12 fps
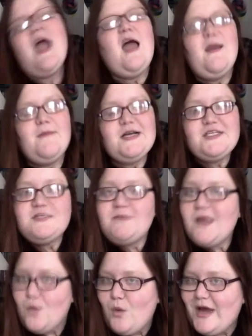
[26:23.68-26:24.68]
Am I just
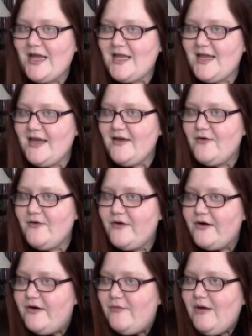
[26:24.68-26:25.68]
being whiny
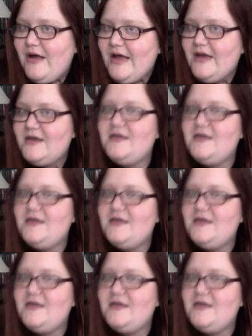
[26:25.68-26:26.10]
or what?